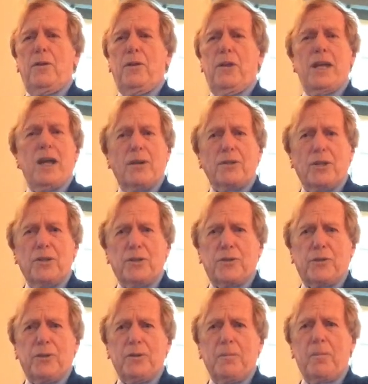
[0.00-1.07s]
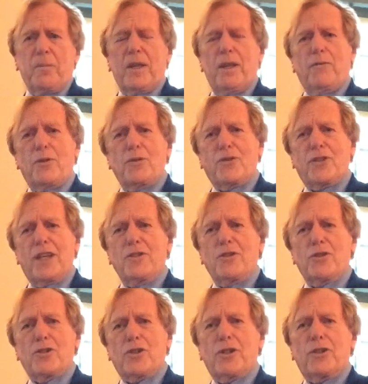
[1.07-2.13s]
they are useful if you send
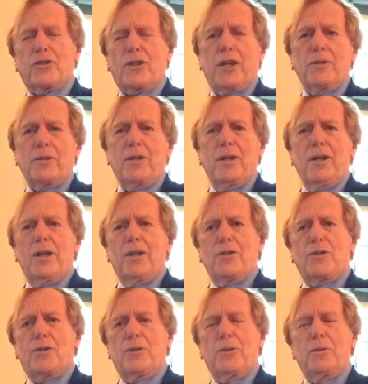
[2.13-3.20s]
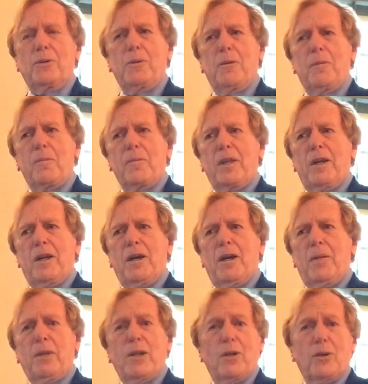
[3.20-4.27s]
your shirts out to
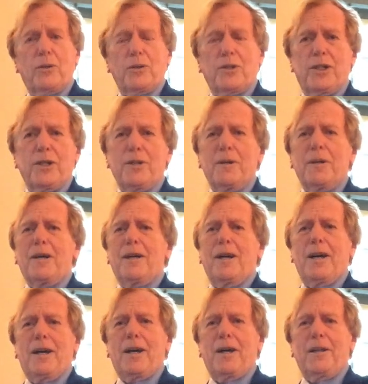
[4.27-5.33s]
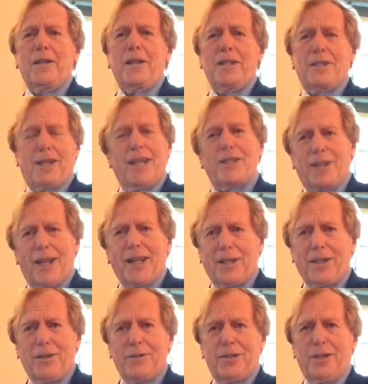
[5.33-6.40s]
uh, be laundered. Uh, it's less
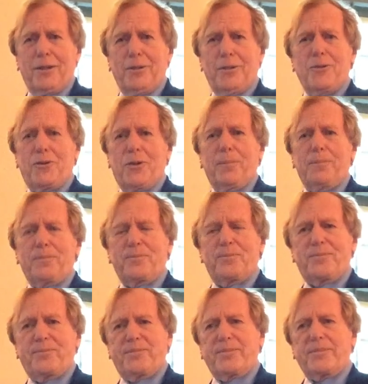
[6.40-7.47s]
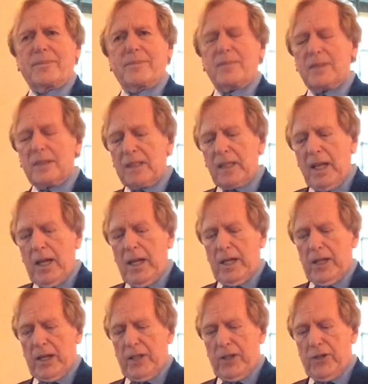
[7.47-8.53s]
likely you're going to lose them.
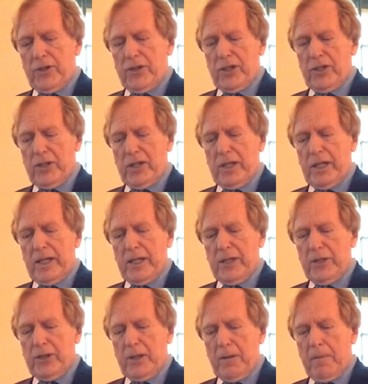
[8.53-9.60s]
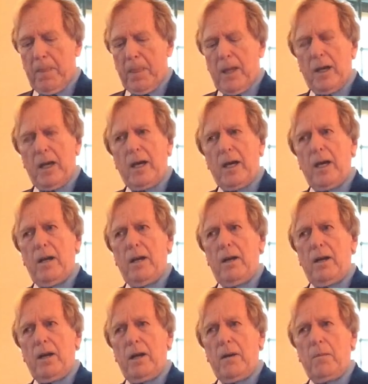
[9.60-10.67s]
Another decision is uh,
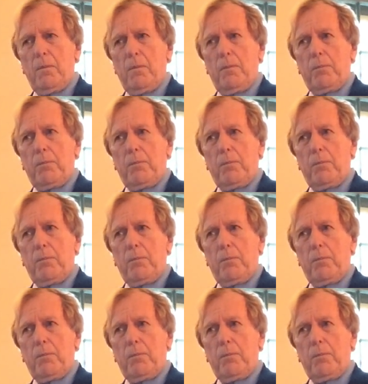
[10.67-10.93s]
uh,